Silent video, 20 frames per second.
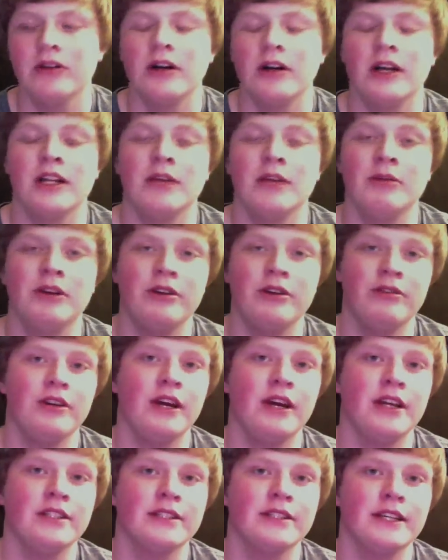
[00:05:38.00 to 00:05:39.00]
Uh, let me know if you
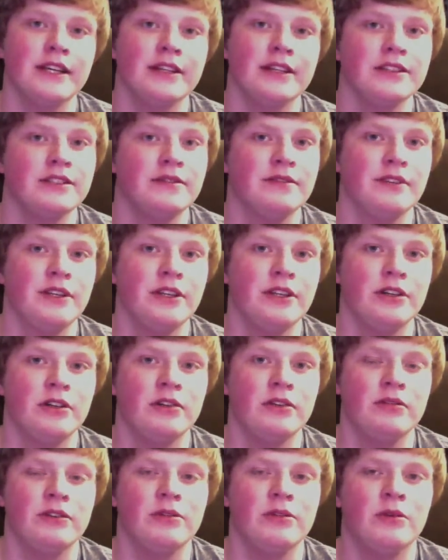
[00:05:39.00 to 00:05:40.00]
guys like this video.
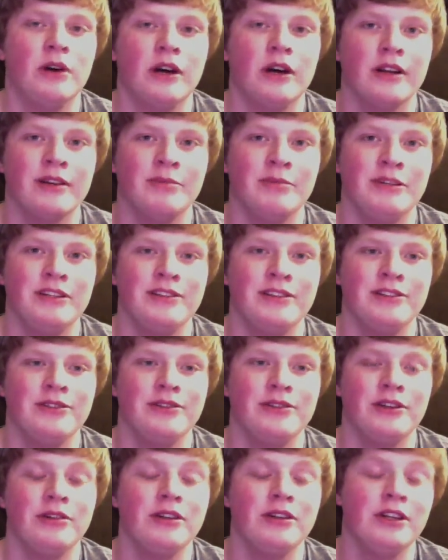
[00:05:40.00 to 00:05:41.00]
If you want me
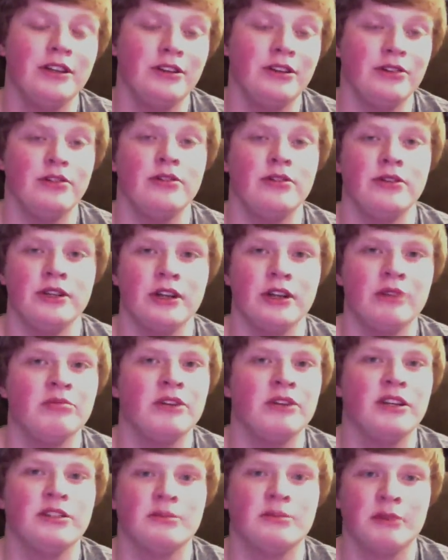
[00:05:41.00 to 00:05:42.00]
to continue doing
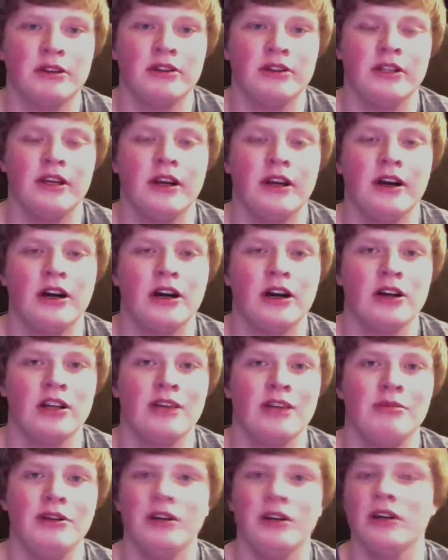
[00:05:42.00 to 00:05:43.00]
updates about the car,
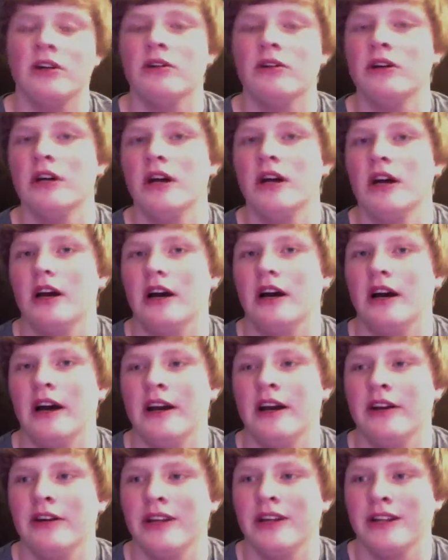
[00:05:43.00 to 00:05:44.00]
let me know. Uh,
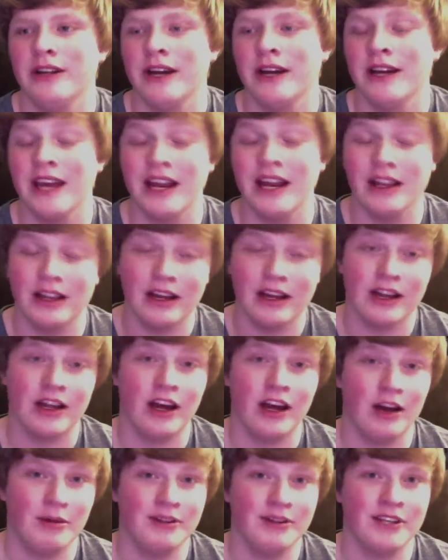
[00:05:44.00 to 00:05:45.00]
I know that I got a lot of
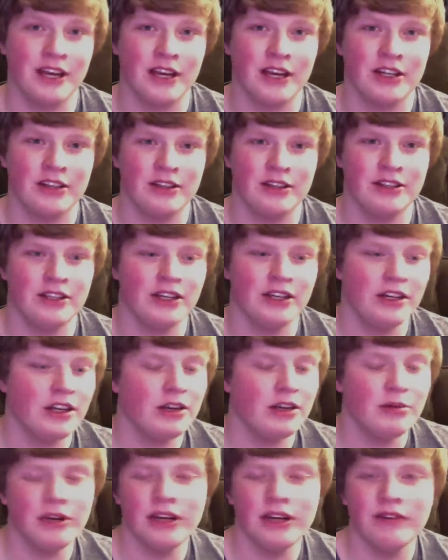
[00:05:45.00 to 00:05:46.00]
comments actually saying,
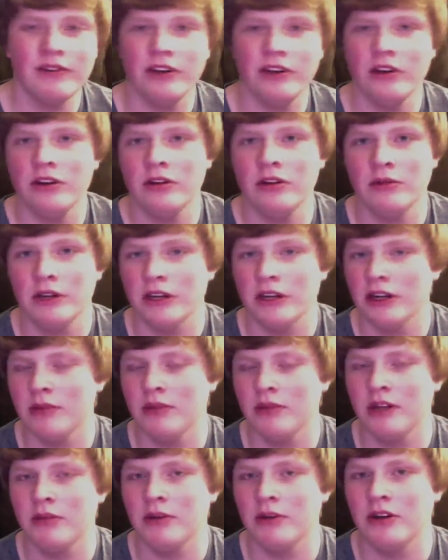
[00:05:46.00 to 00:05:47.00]
"I'll make a video, make an
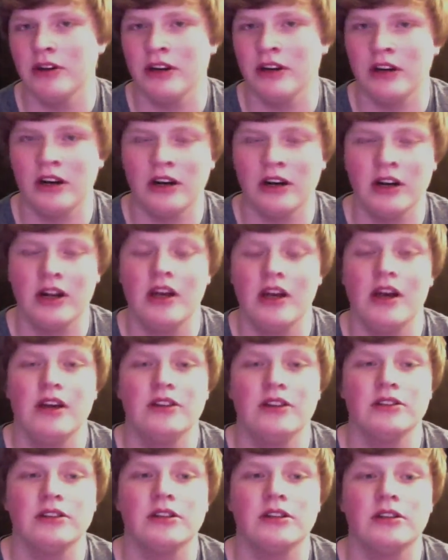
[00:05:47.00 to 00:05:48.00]
update about your car."
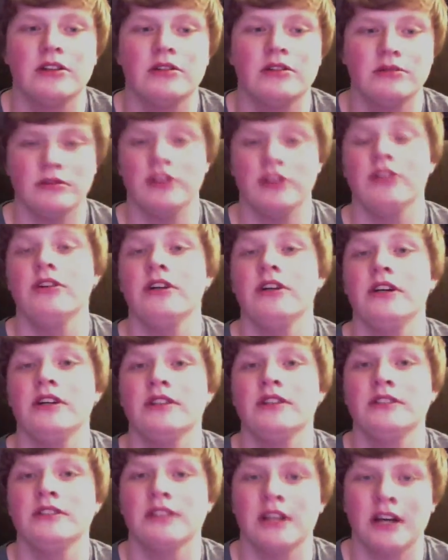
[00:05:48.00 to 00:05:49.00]
So here it
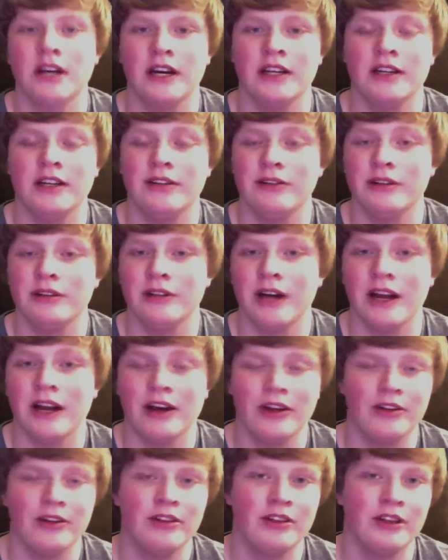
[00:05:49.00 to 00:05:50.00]
is. Uh, I did do a lot of
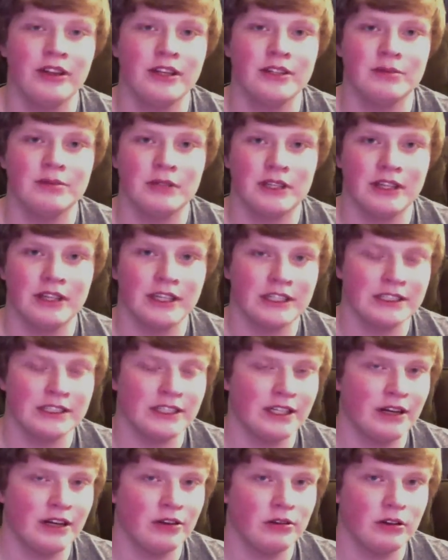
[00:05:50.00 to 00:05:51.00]
other things, but like I
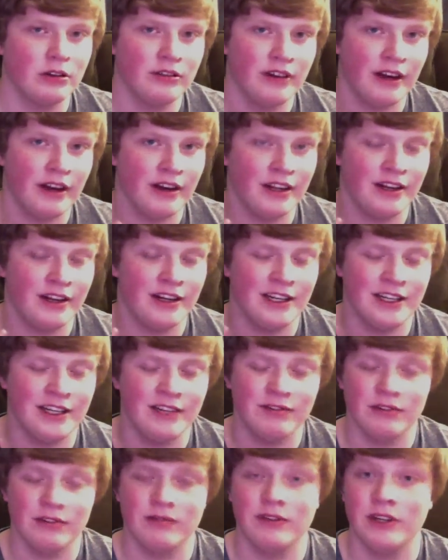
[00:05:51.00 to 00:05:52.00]
said, I'll go over that in a
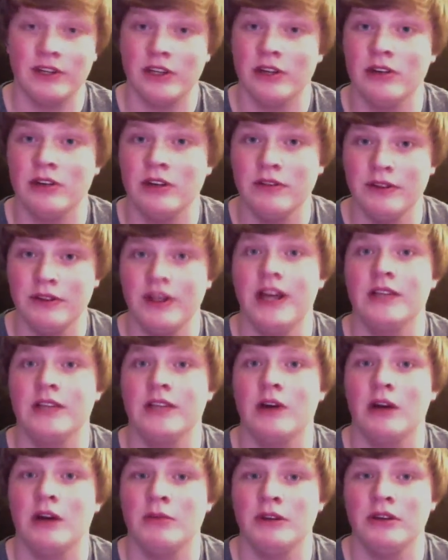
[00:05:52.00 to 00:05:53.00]
different video if you guys
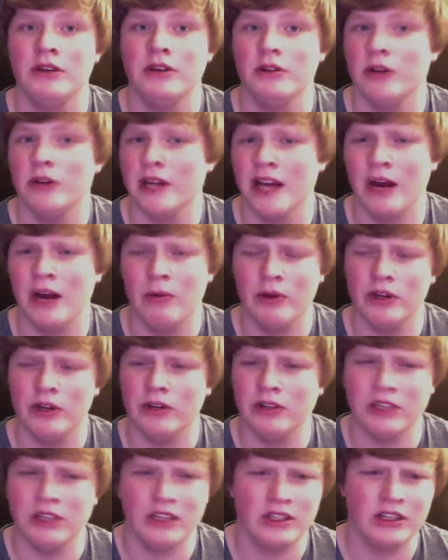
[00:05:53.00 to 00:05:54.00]
want me to. I got window
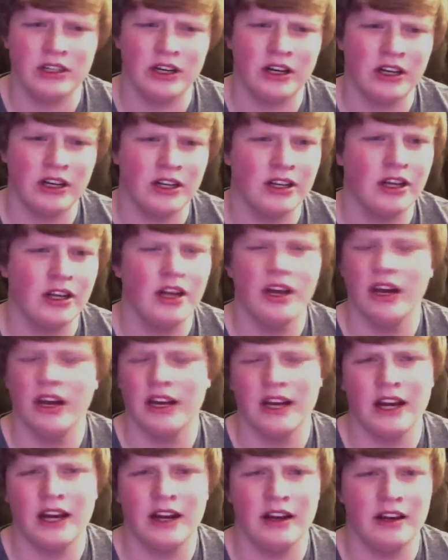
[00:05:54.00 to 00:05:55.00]
tint on it. I
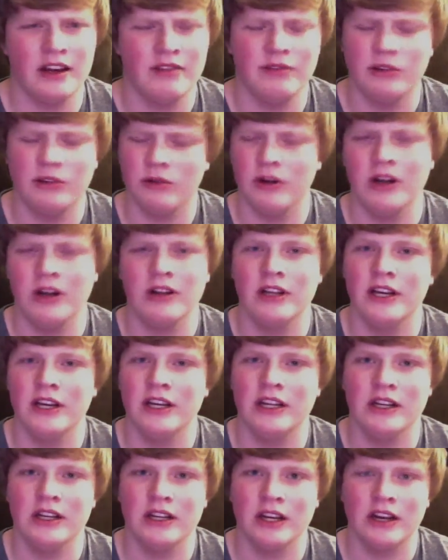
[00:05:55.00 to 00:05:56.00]
got uh, footwell
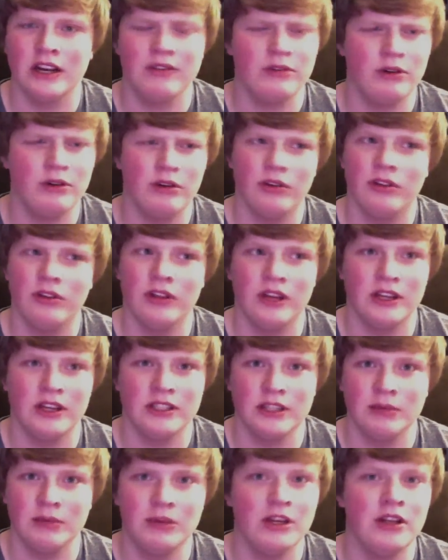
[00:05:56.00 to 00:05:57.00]
lighting. I got a few other
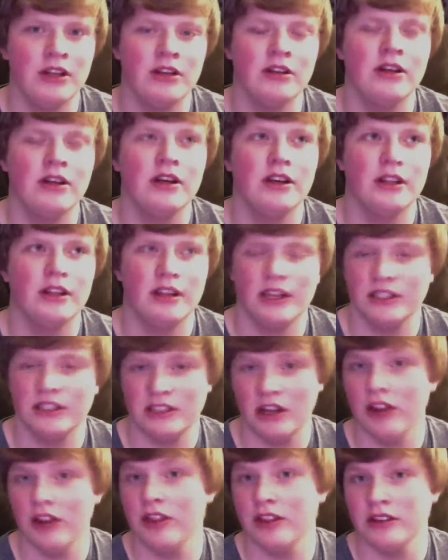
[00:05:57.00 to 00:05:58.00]
things. I'm getting things
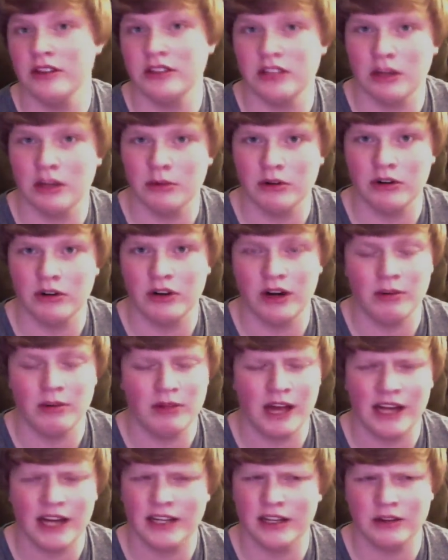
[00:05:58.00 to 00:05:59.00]
done this summer. I
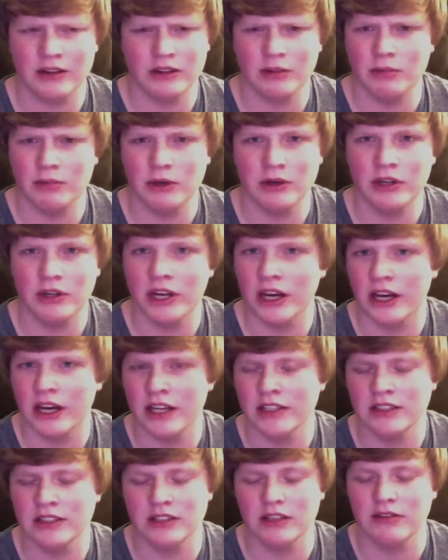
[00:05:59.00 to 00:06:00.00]
blacked out the bow
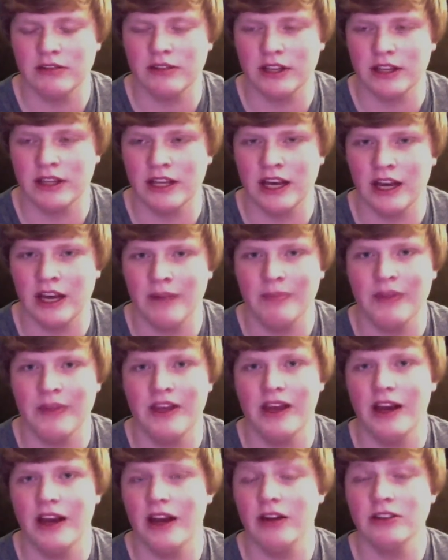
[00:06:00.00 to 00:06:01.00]
ties, stuff like that.
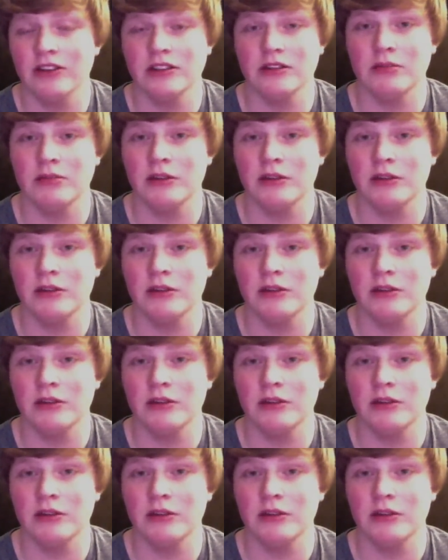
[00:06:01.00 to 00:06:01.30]
I also